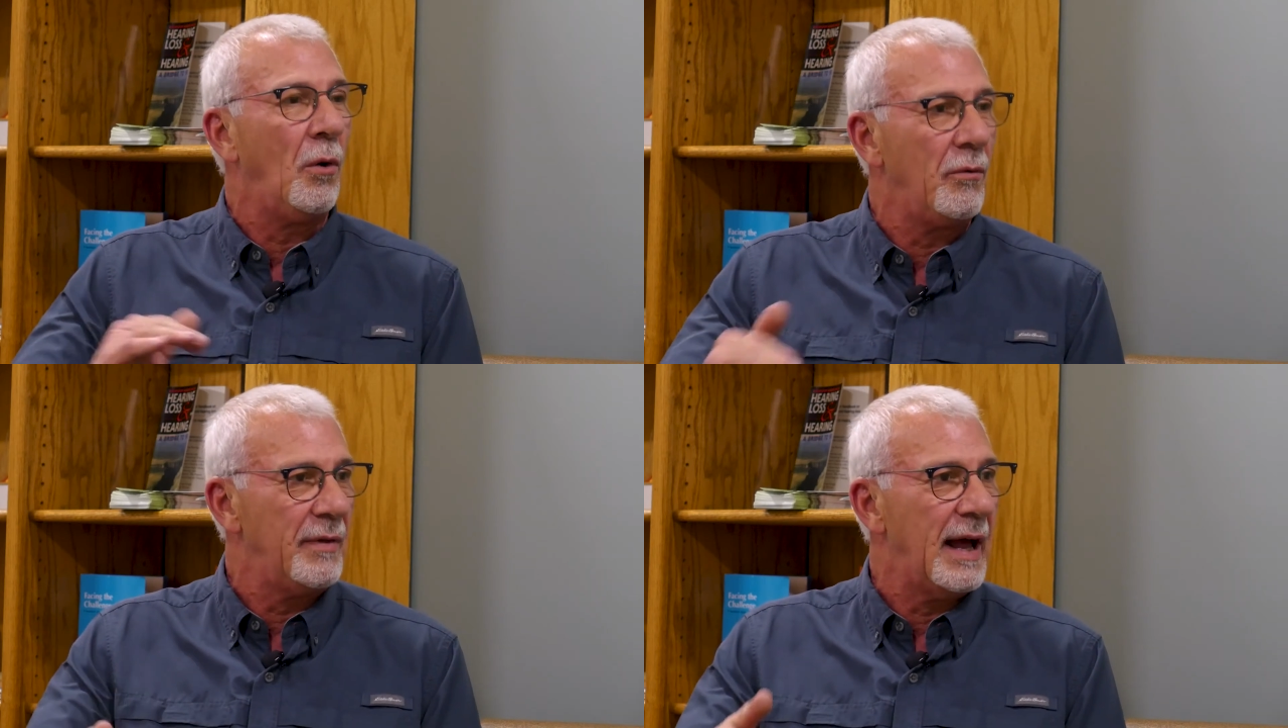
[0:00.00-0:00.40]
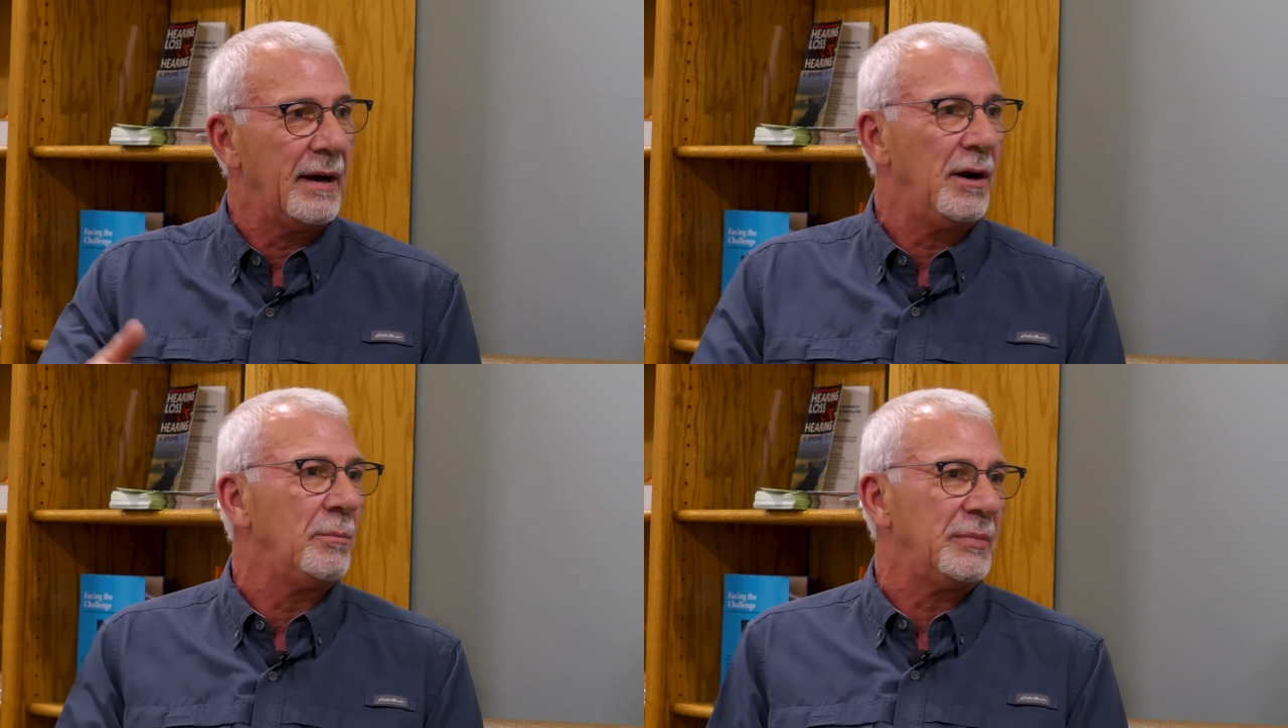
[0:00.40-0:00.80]
over that
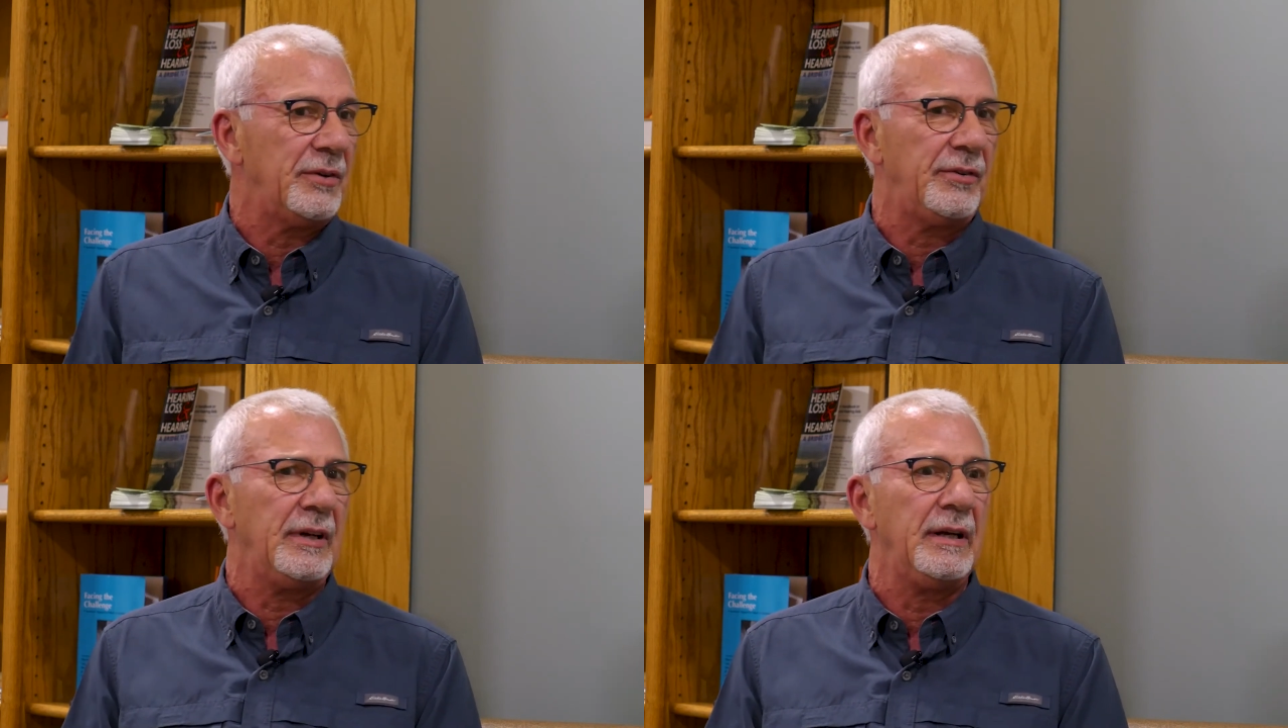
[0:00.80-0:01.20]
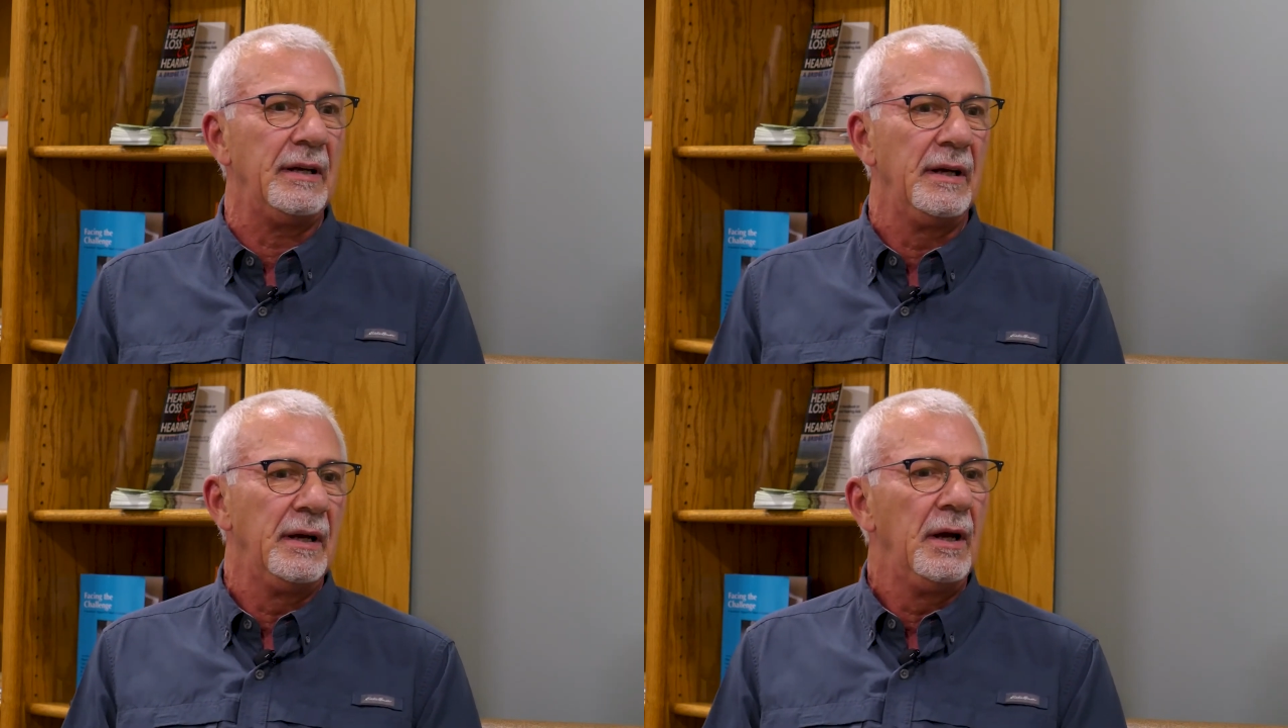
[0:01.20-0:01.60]
hump to see
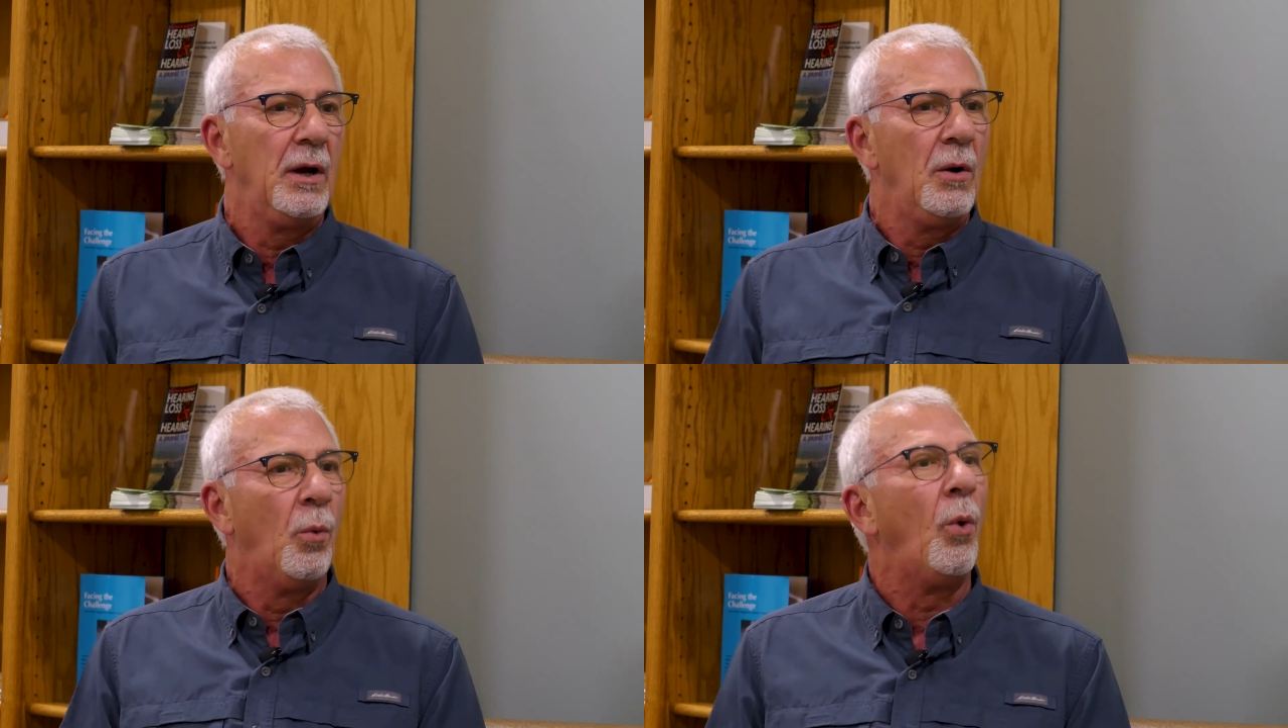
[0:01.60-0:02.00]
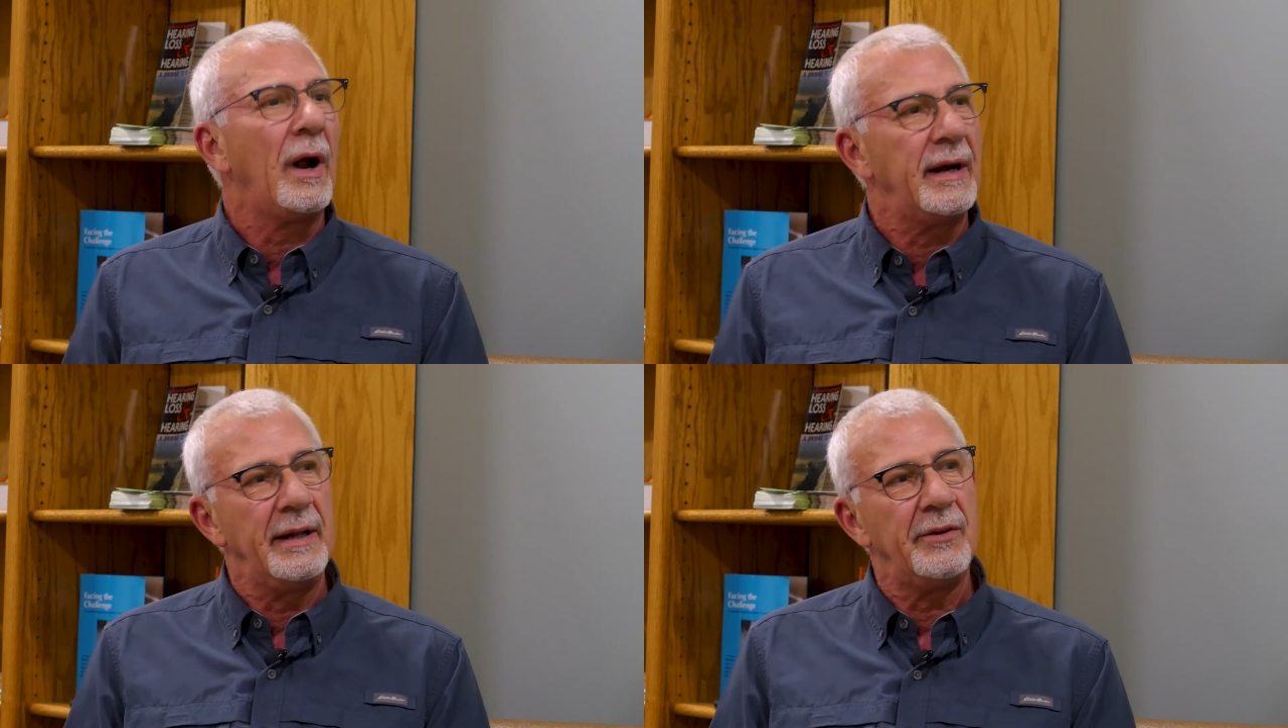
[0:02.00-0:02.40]

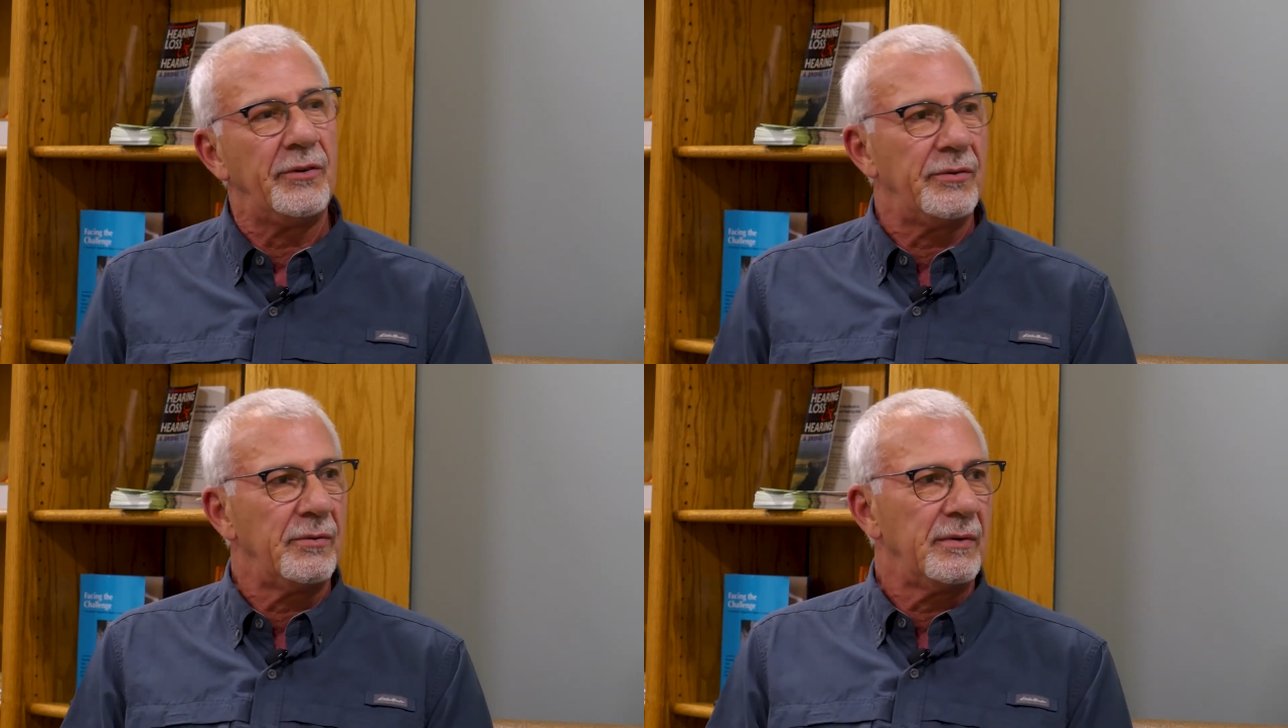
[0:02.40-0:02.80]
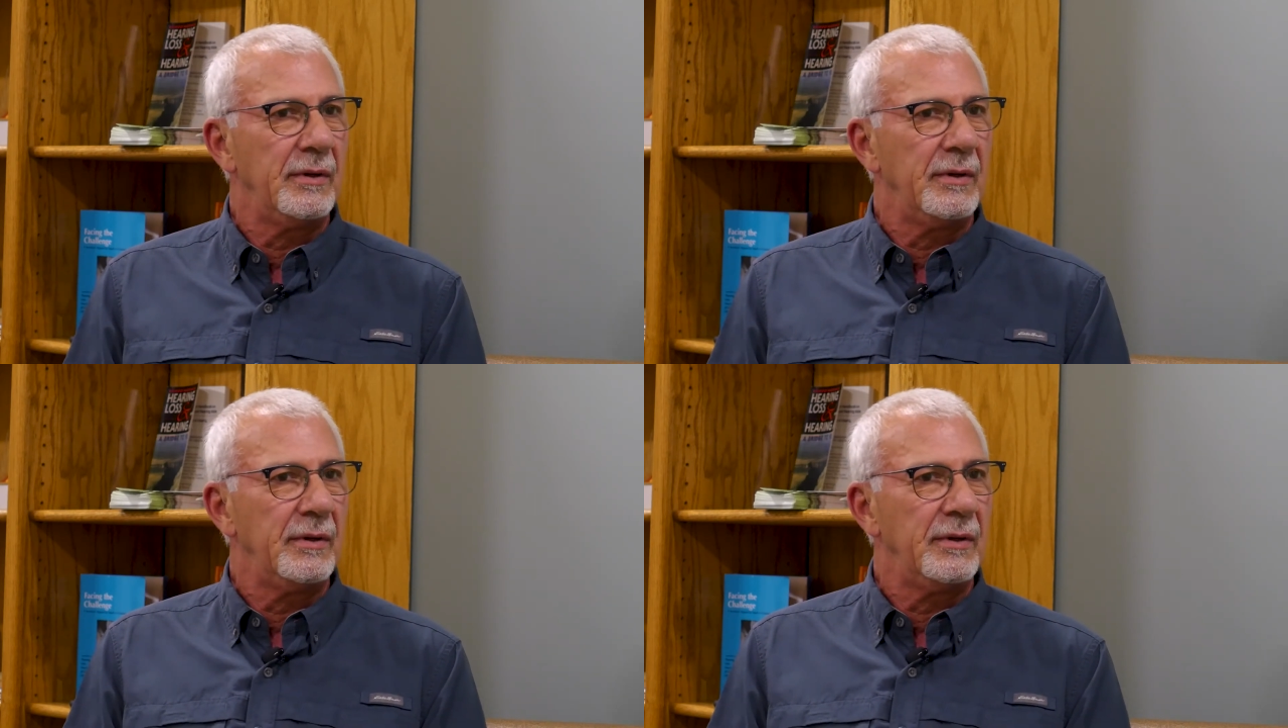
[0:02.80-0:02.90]
what it is